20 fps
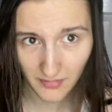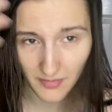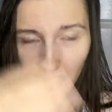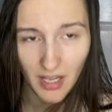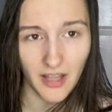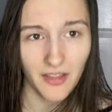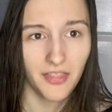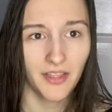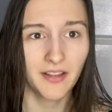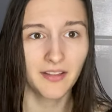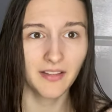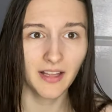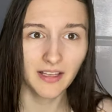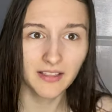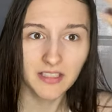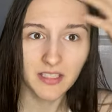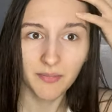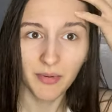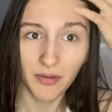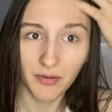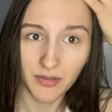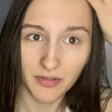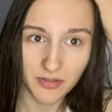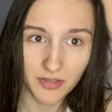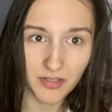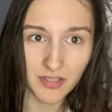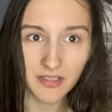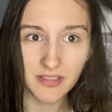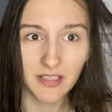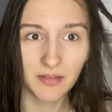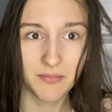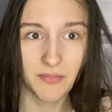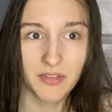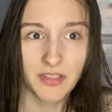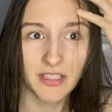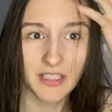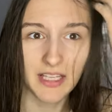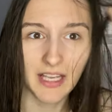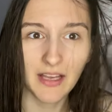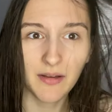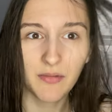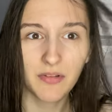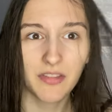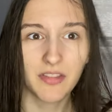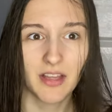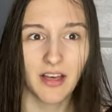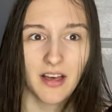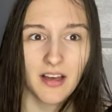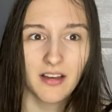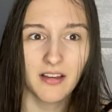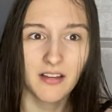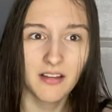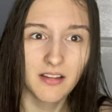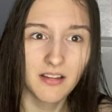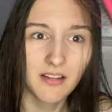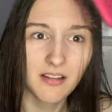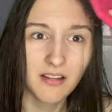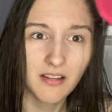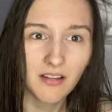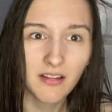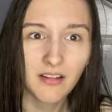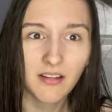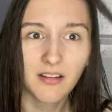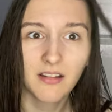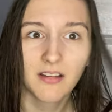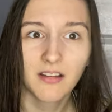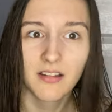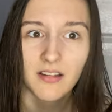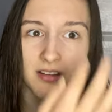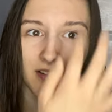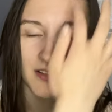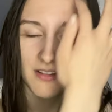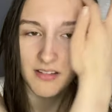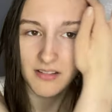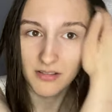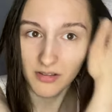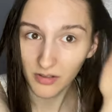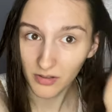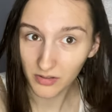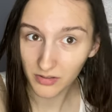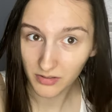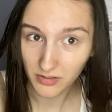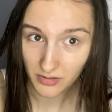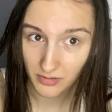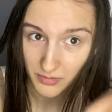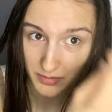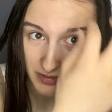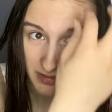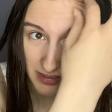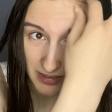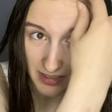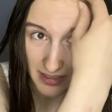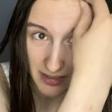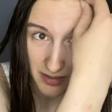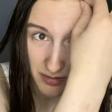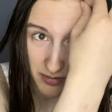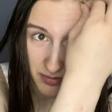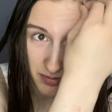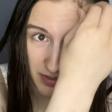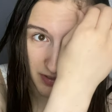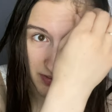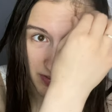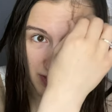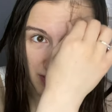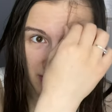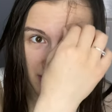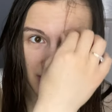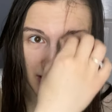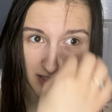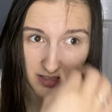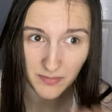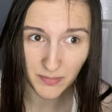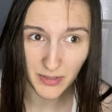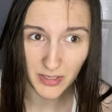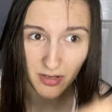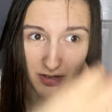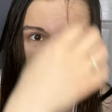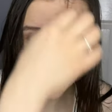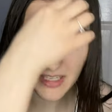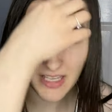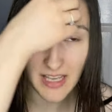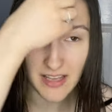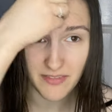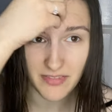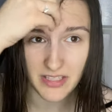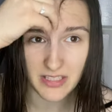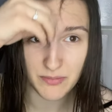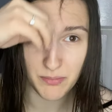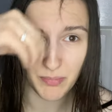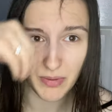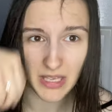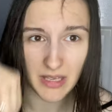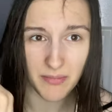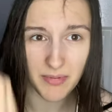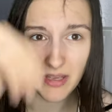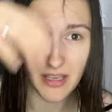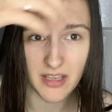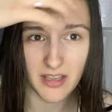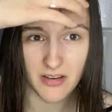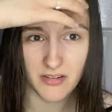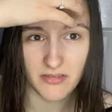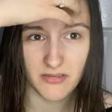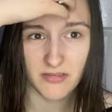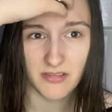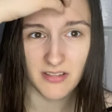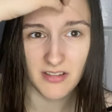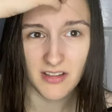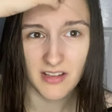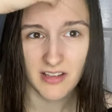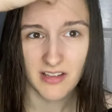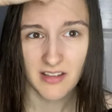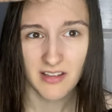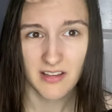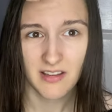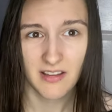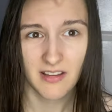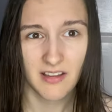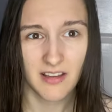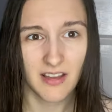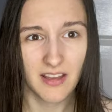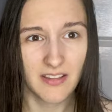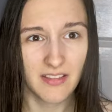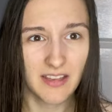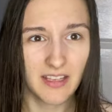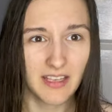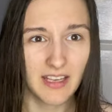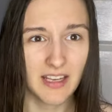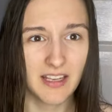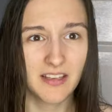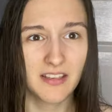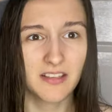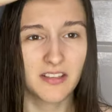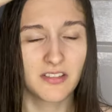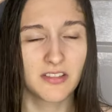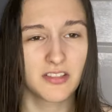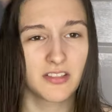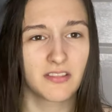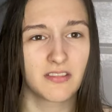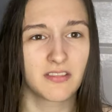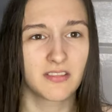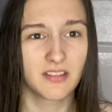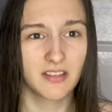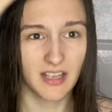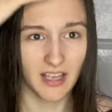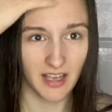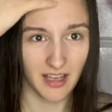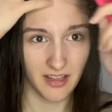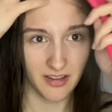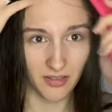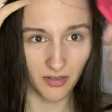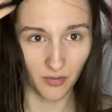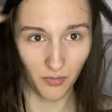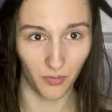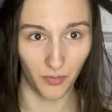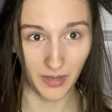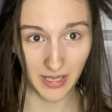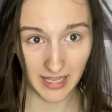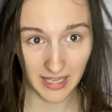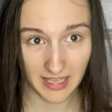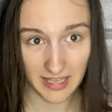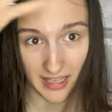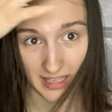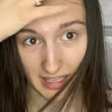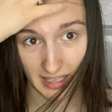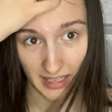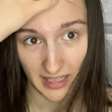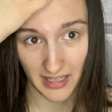I think that's about as good as I'm going to get with that. Not going to lie, although I think it's because I have these baby hairs and they kind of just get in the way.